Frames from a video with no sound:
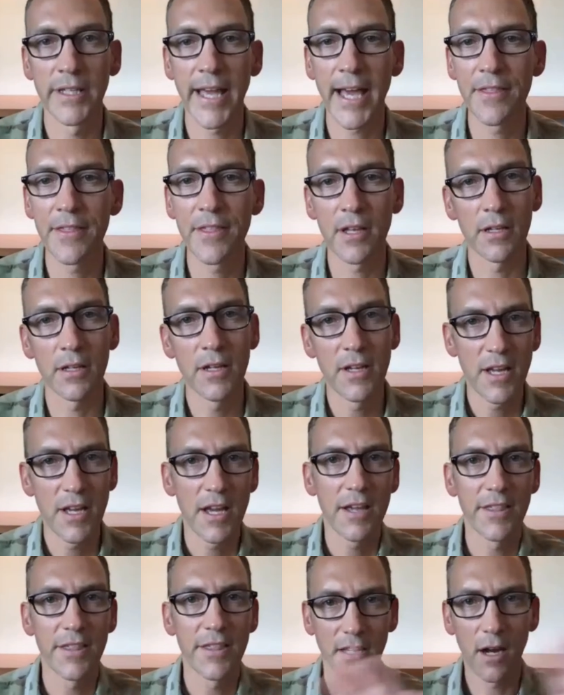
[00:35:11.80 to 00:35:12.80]
Yeah,
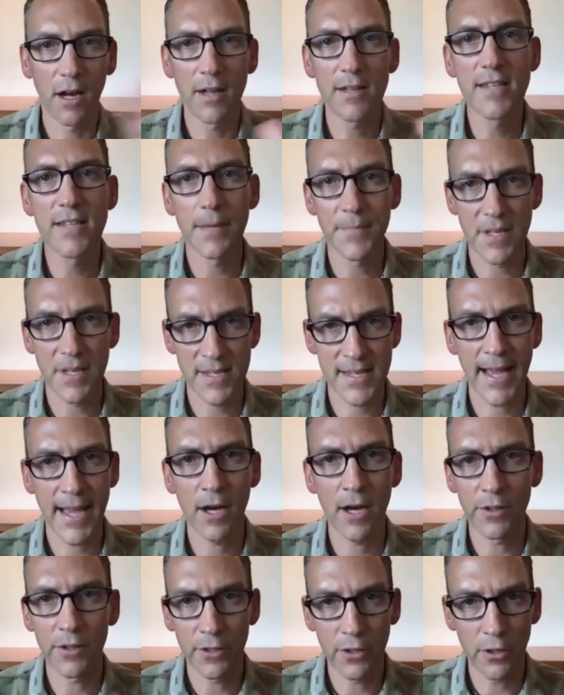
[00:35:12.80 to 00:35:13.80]
the concept is
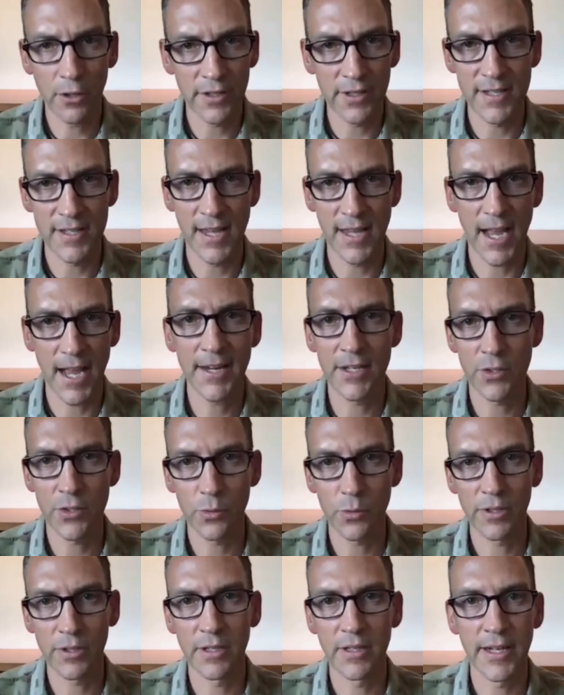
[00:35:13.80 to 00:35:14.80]
out, the design is
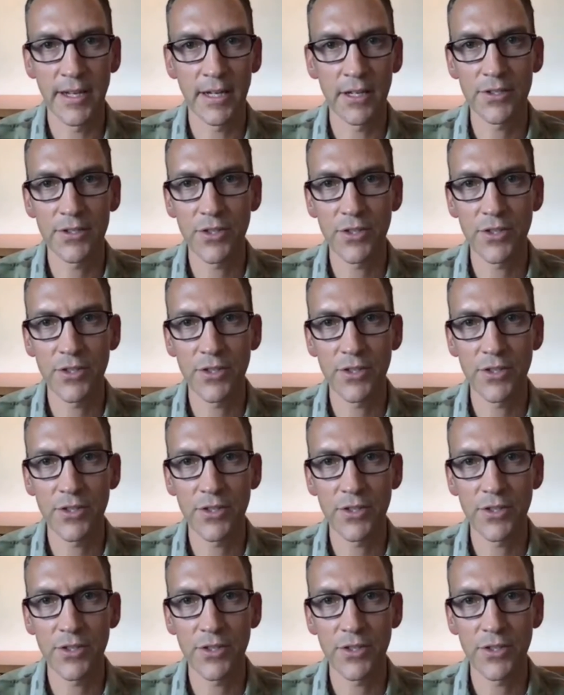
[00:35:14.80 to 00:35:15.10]
really there.